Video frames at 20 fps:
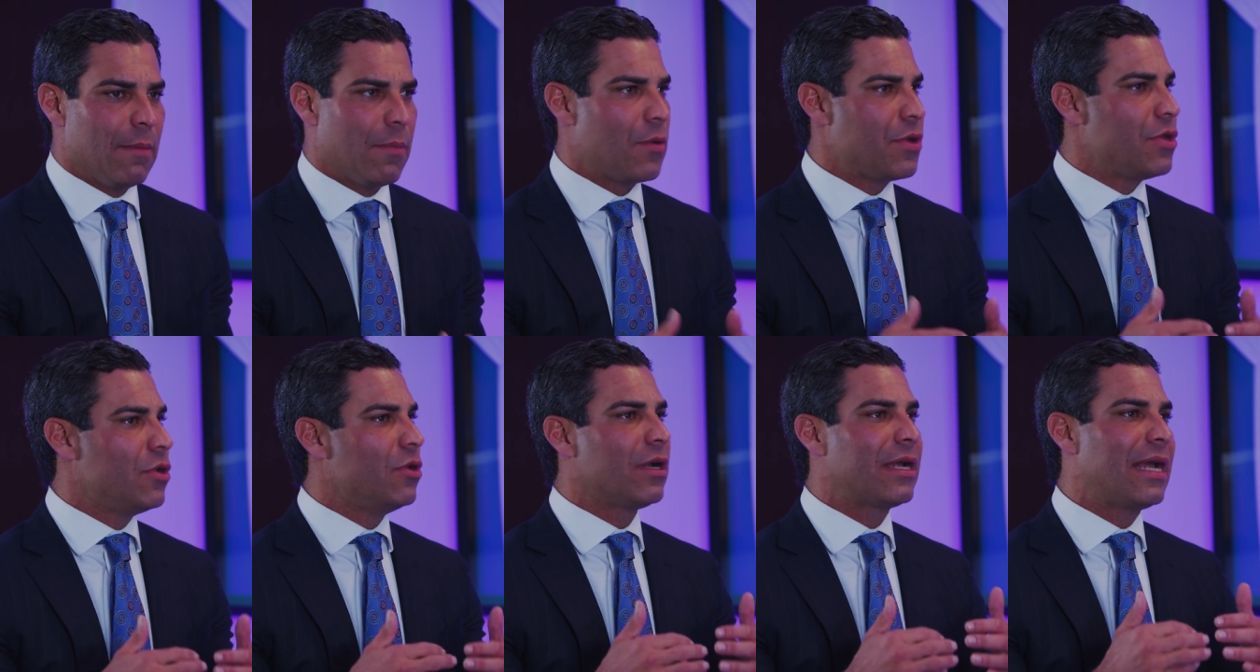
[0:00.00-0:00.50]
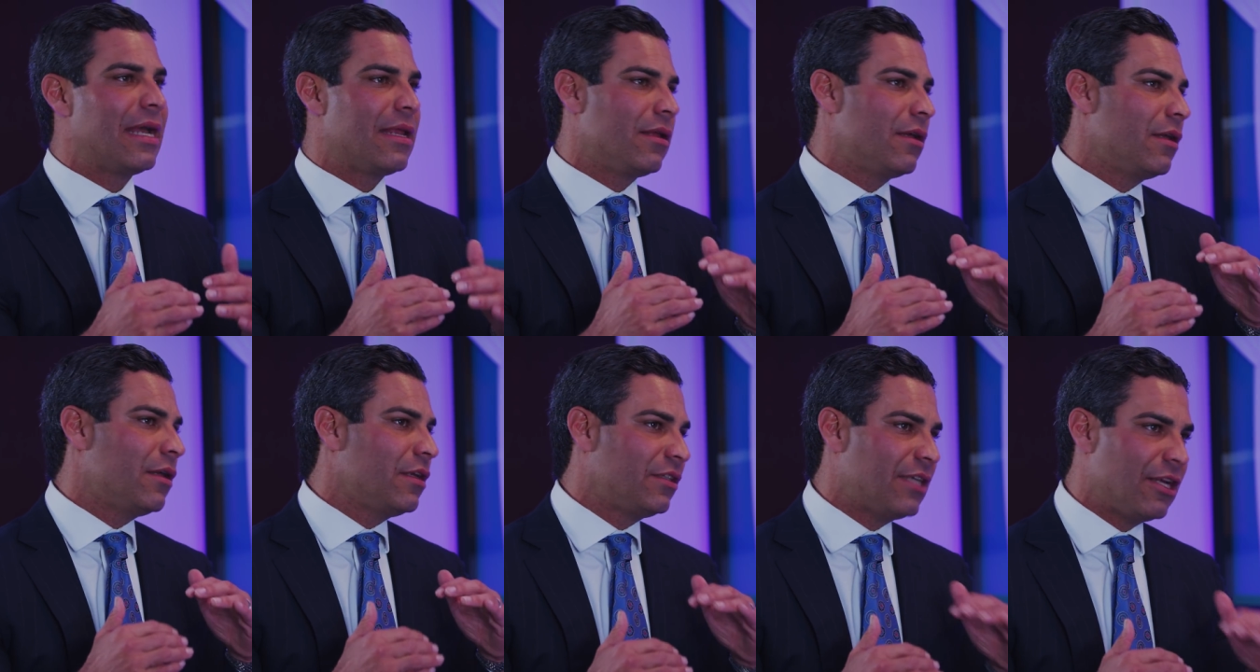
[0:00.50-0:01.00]
But when you look
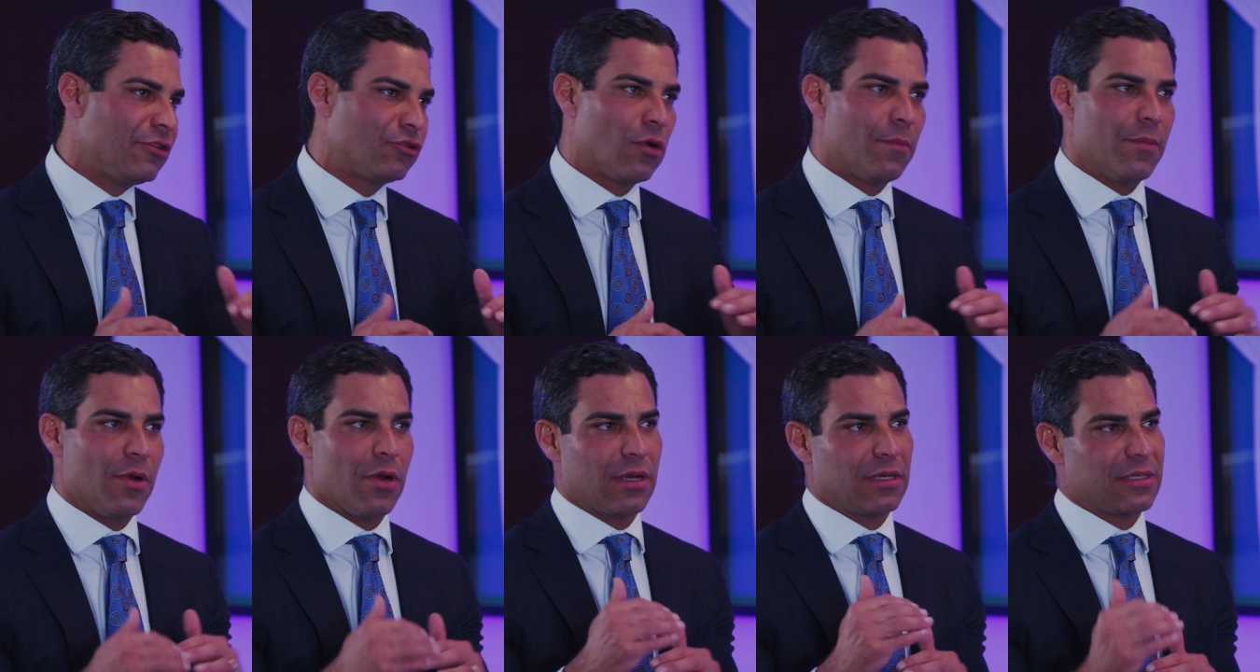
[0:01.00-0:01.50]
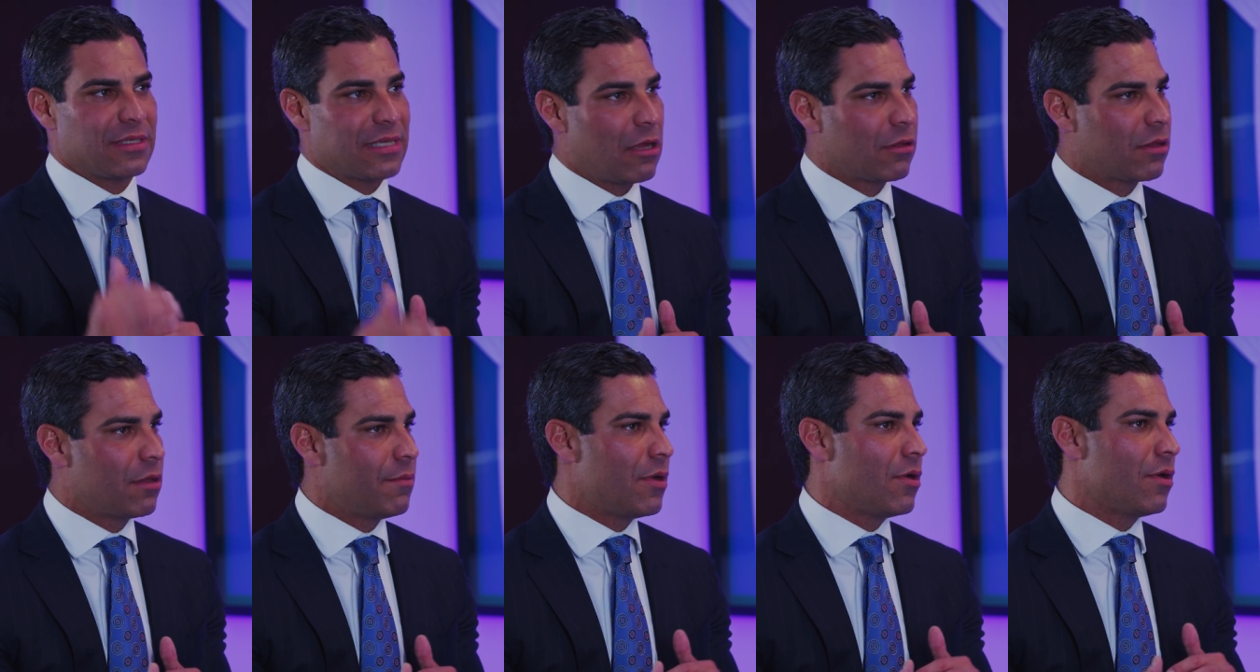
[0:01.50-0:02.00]
at Central America,
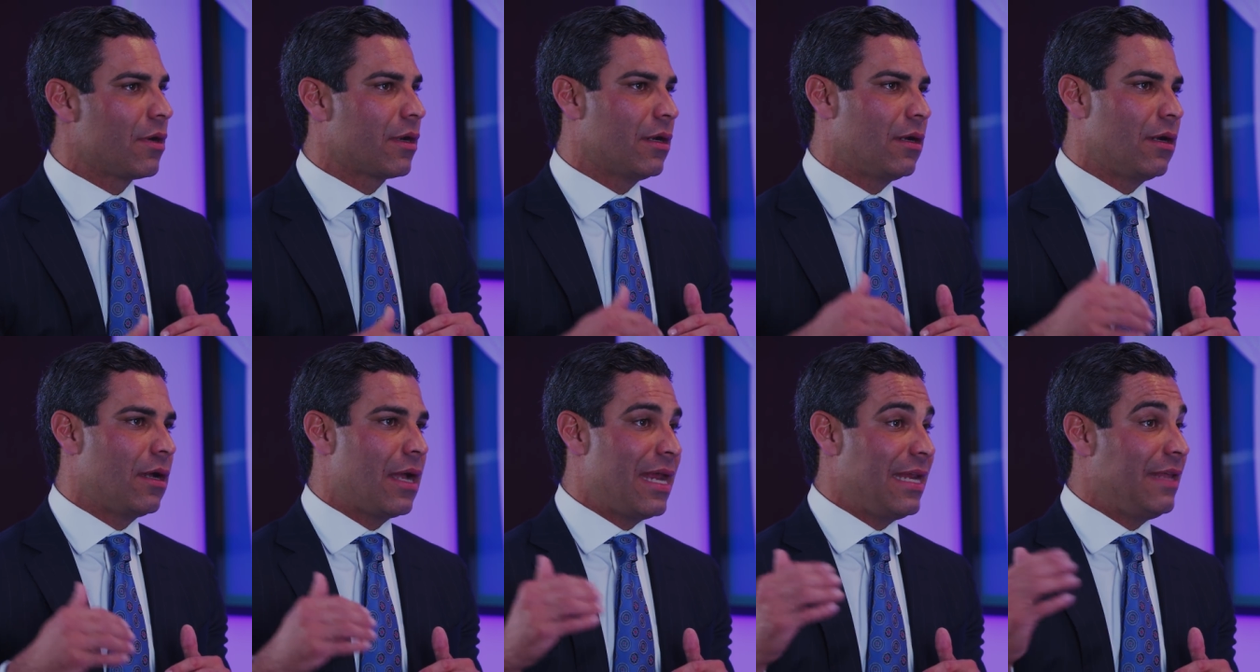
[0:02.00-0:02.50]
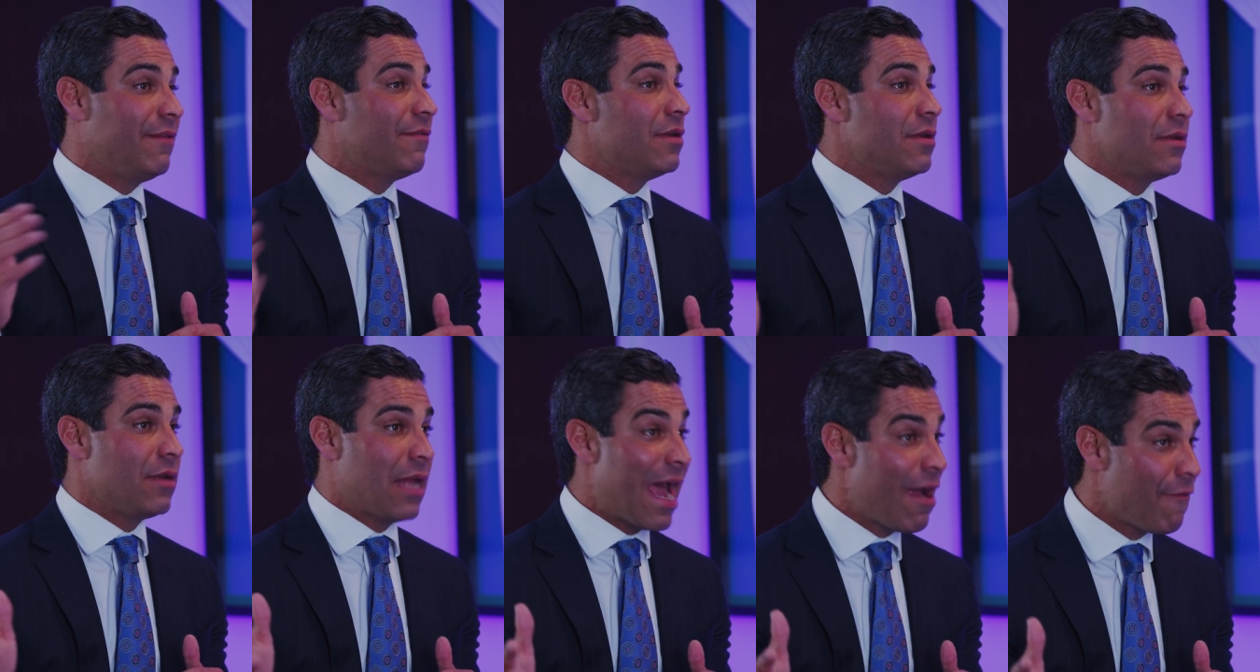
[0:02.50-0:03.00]
South America, and
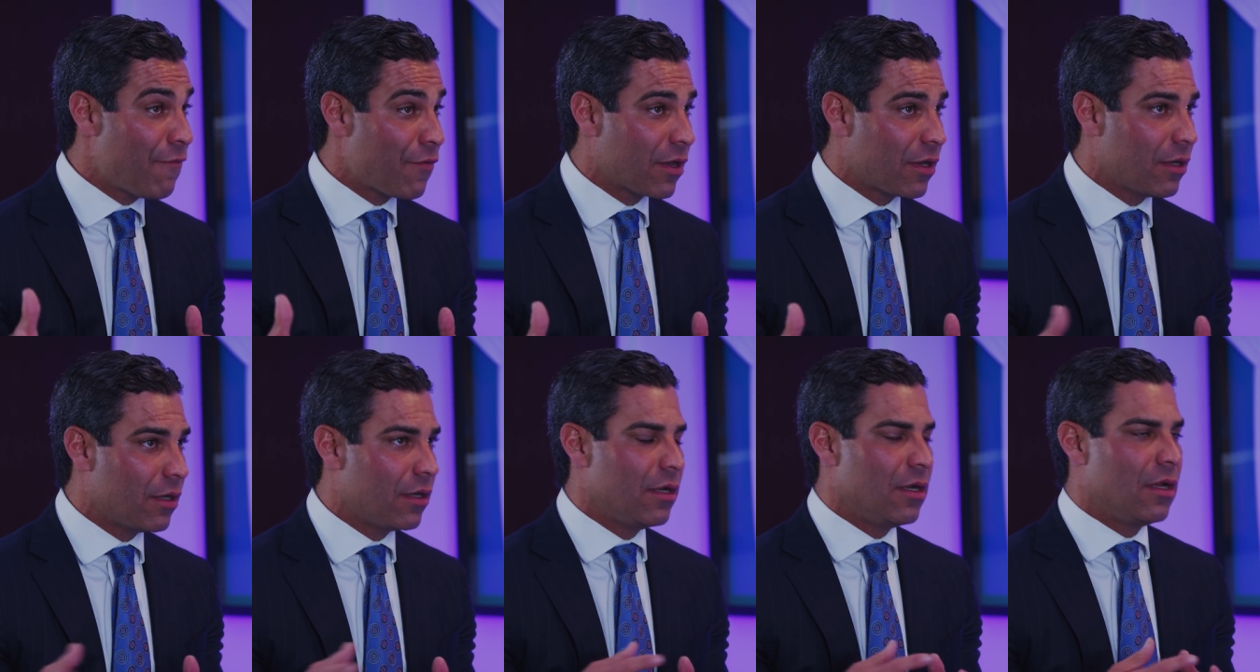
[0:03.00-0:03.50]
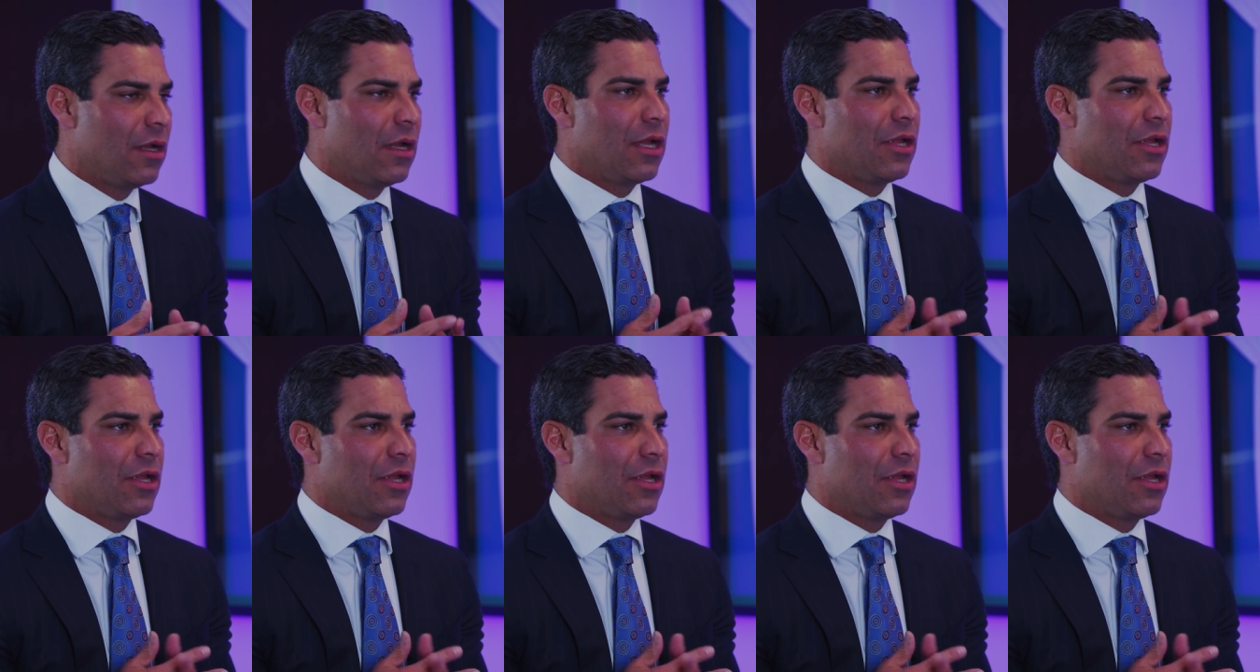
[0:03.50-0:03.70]
even Africa,